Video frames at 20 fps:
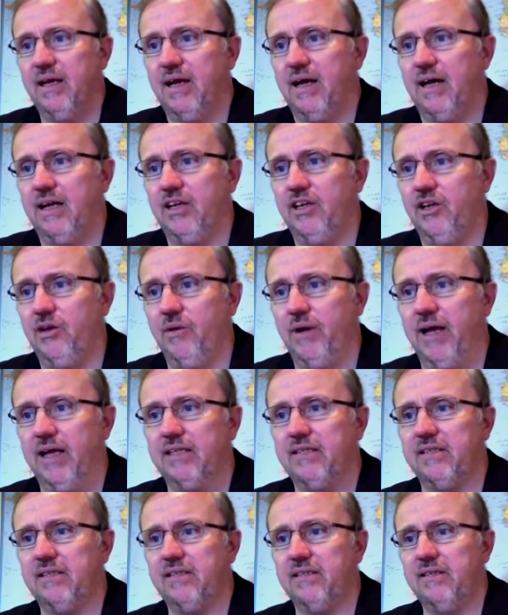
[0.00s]
A
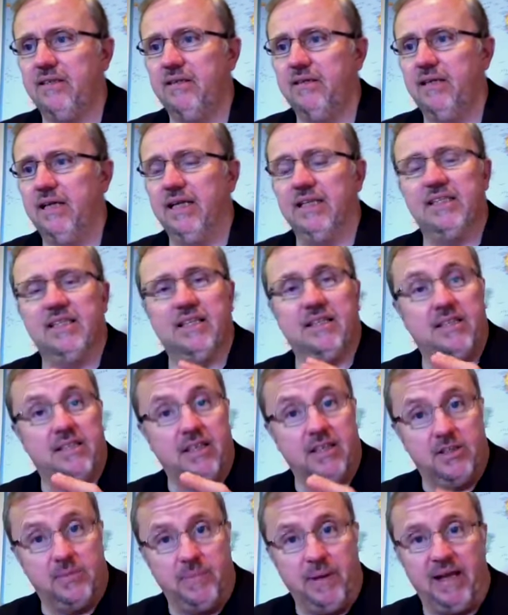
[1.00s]
U.S. It's
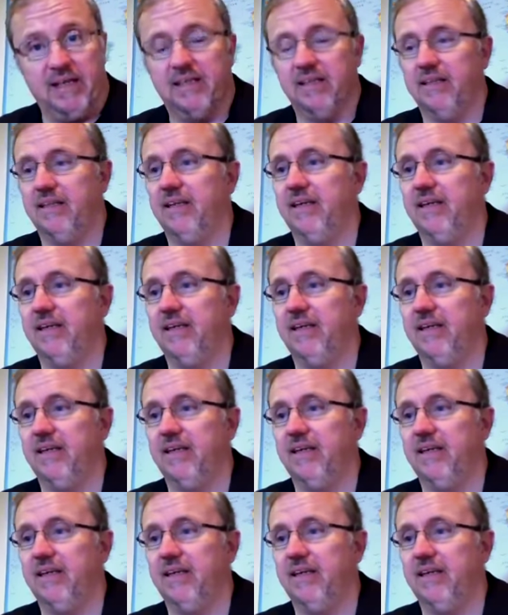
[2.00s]
suspected